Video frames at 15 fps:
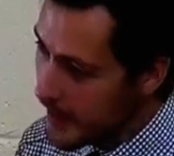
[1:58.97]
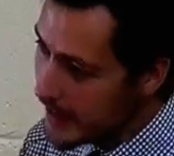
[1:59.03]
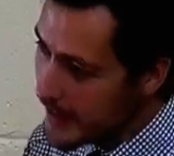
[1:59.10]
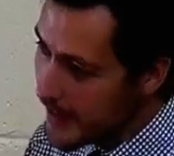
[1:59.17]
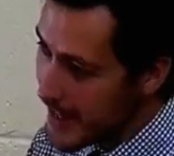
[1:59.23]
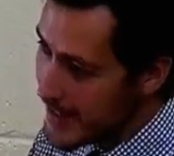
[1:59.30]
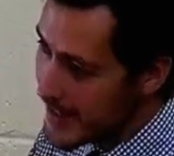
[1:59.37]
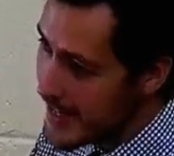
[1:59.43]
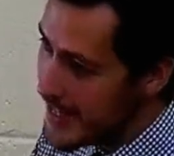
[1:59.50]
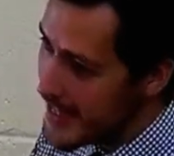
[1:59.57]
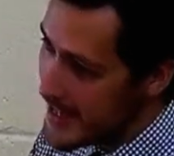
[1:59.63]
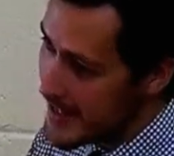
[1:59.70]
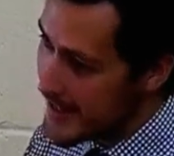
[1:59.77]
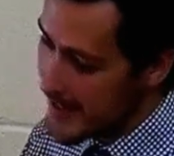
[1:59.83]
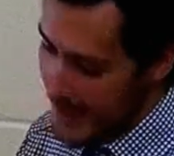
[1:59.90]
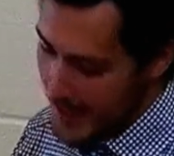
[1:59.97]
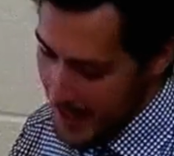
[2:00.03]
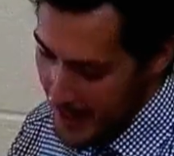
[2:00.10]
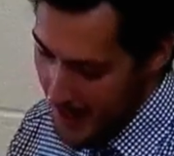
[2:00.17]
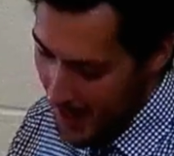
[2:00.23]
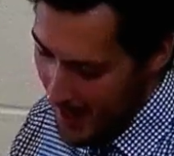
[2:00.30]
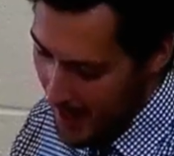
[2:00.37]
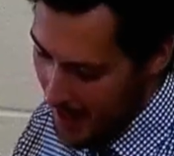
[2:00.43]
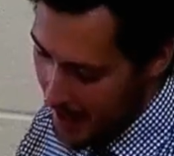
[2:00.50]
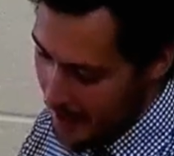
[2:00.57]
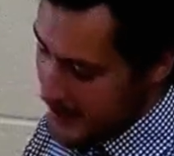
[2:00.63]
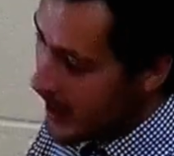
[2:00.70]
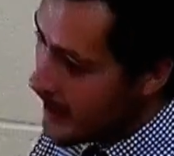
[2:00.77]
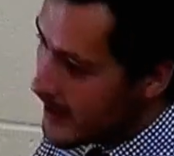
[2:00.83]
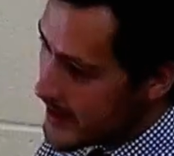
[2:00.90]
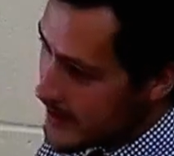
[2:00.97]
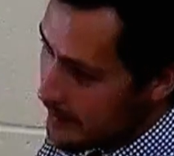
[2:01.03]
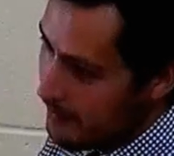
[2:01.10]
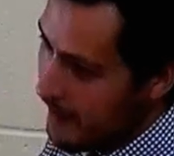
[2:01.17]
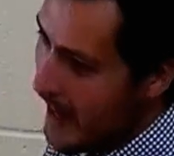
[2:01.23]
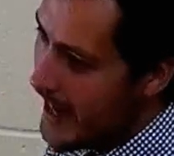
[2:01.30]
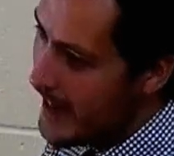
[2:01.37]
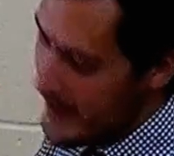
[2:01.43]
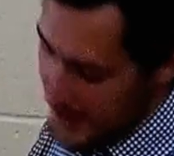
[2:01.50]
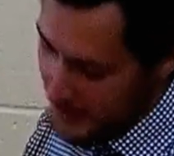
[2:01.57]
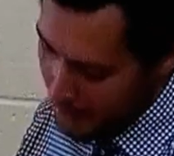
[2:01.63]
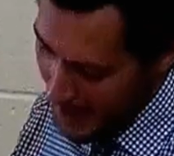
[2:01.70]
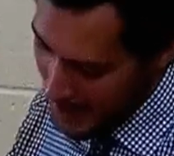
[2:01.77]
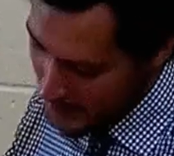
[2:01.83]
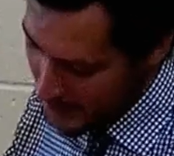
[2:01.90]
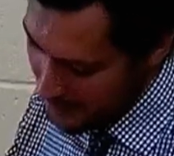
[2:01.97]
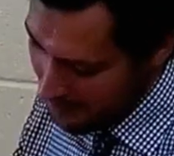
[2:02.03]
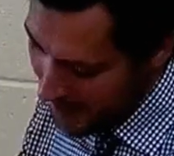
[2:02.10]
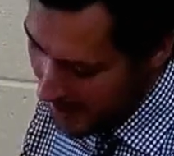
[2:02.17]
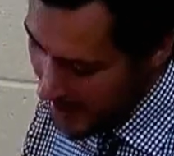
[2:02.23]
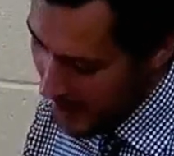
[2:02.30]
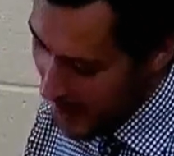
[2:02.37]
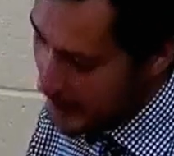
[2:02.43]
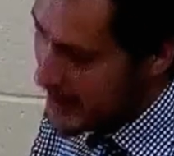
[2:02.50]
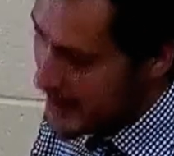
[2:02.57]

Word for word: They see these uh, tongues of fire, these flames of fire coming